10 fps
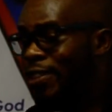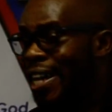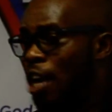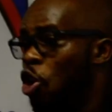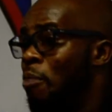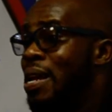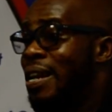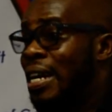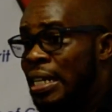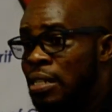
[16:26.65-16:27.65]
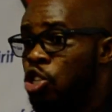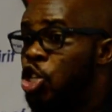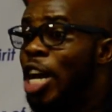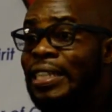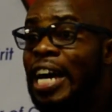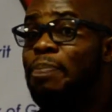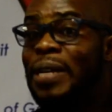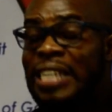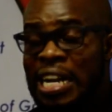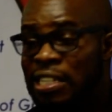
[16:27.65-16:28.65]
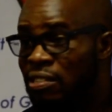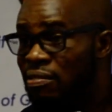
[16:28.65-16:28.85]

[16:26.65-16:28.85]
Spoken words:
there are no miracles, check the appetite.